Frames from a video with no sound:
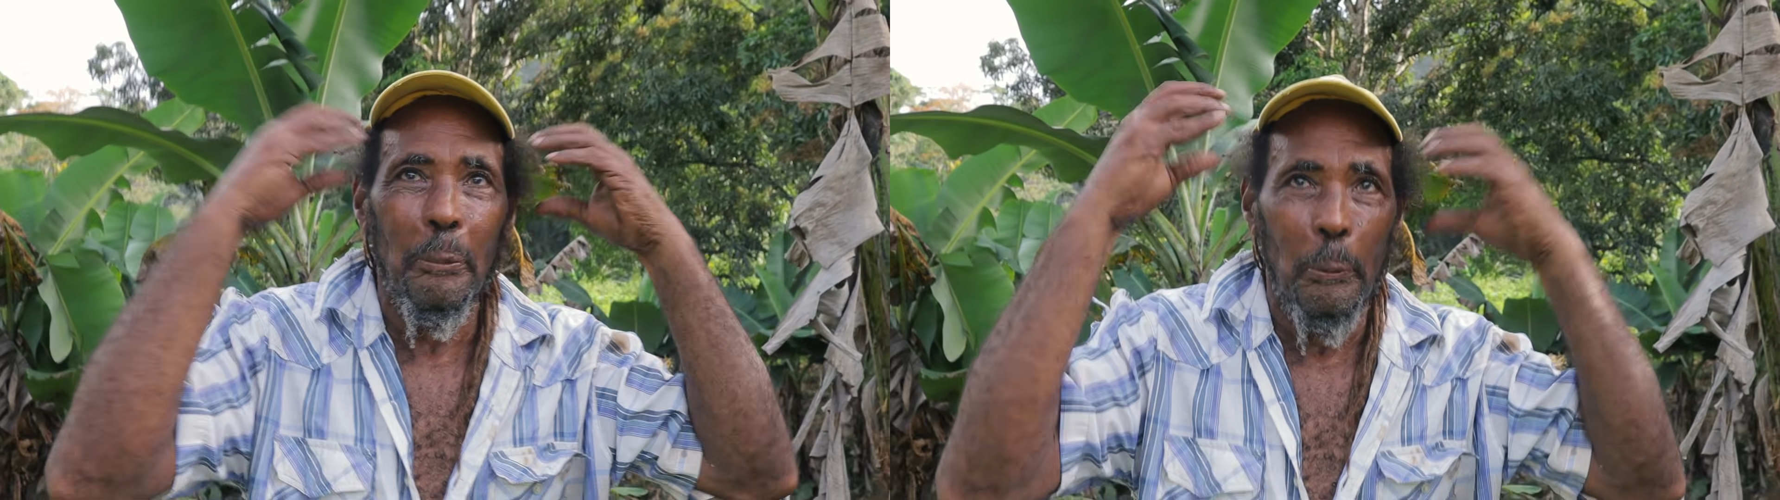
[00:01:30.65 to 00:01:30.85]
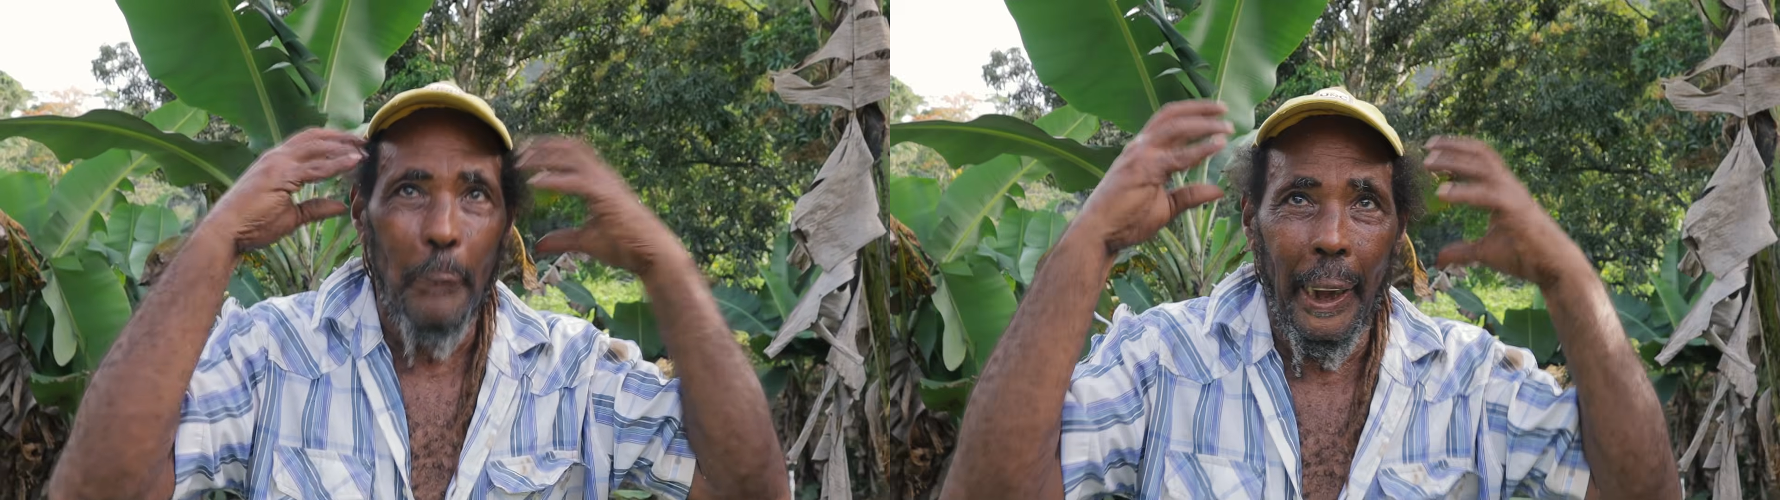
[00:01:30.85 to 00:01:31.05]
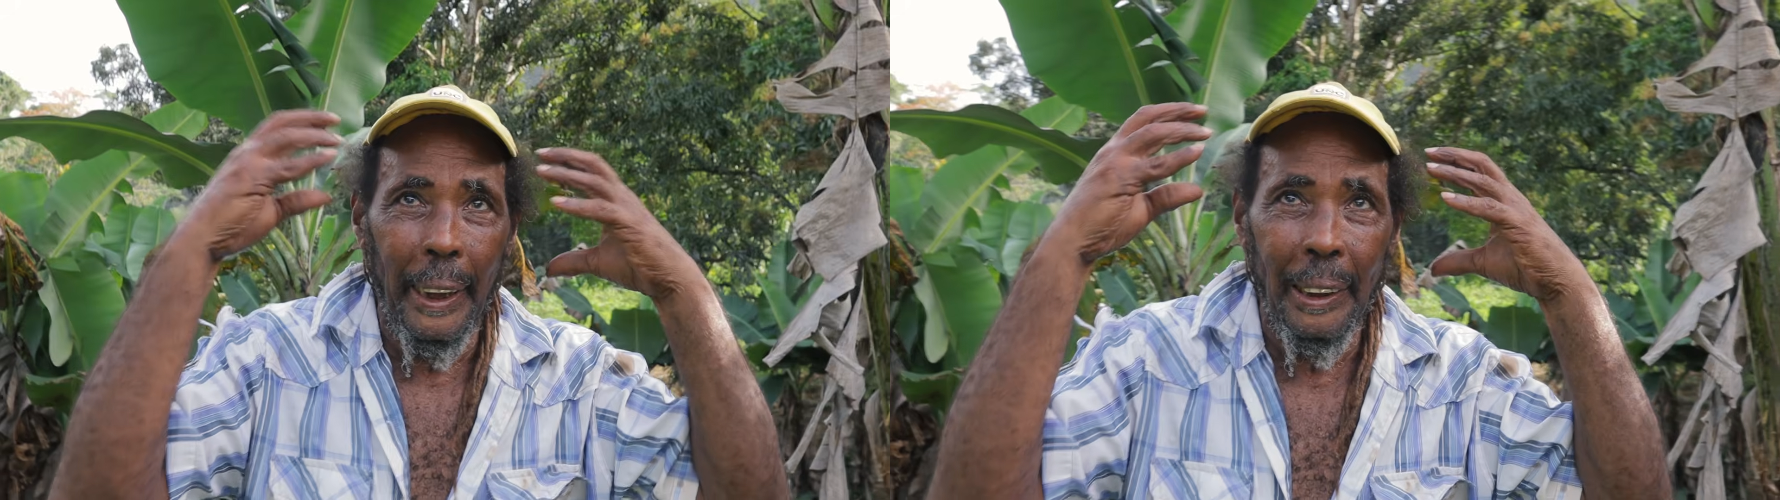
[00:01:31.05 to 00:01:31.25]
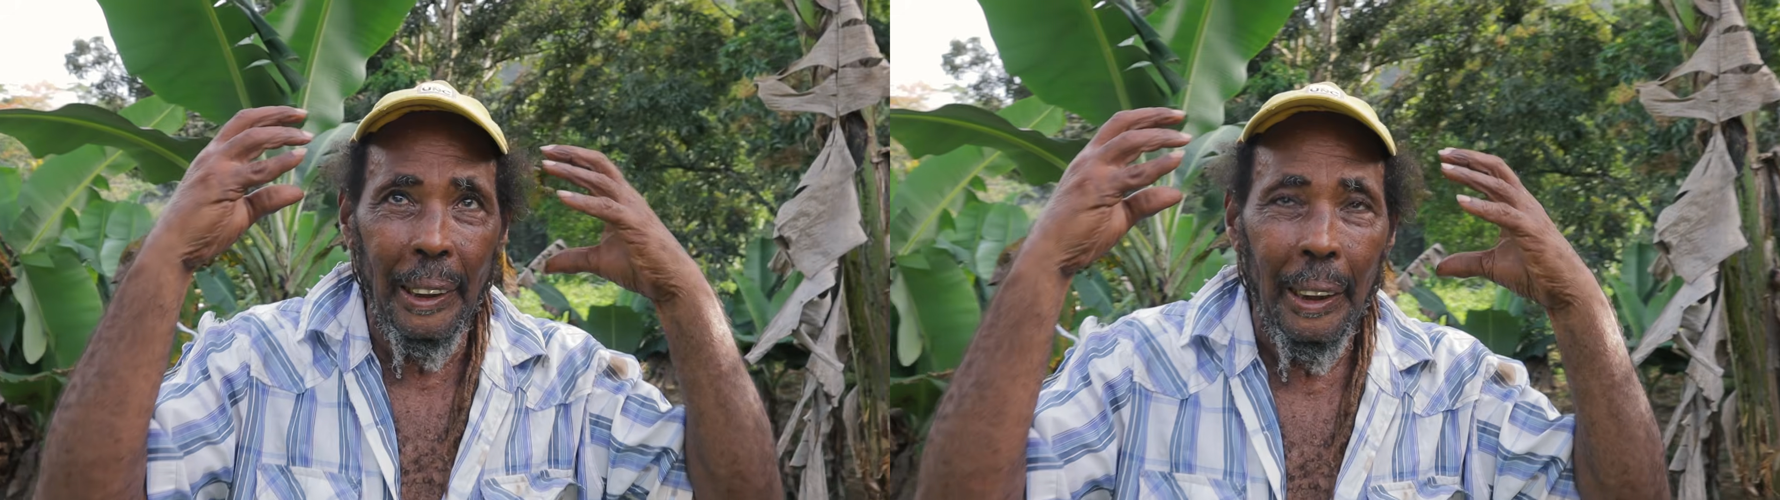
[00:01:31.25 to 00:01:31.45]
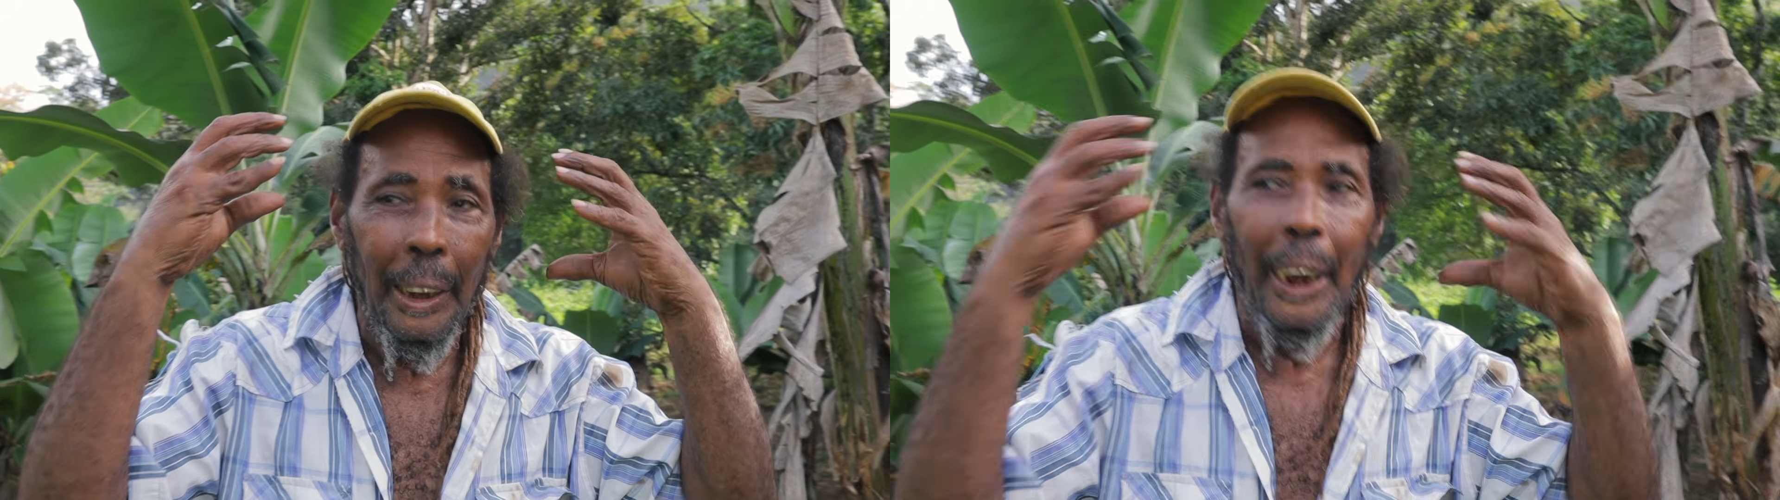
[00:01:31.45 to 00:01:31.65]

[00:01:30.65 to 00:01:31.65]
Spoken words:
in my mind